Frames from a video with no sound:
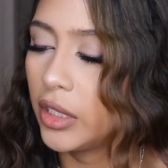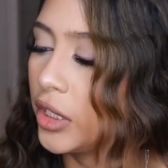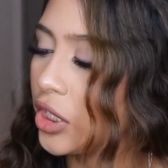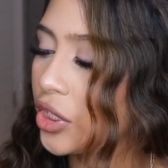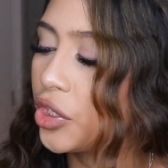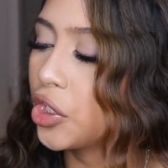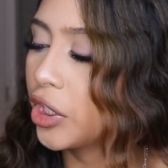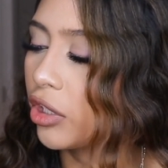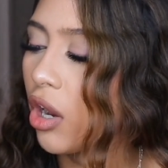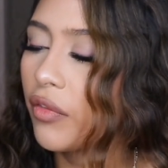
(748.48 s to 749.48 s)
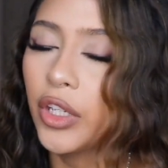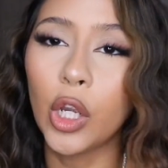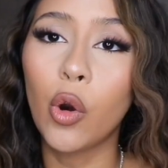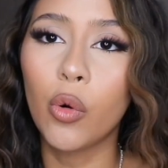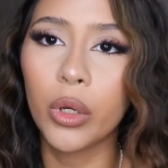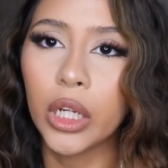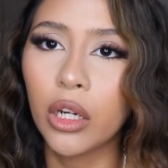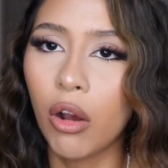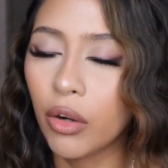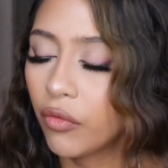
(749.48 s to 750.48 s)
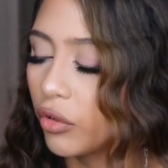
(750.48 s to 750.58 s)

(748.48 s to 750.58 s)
And just to turn it off, you hold it on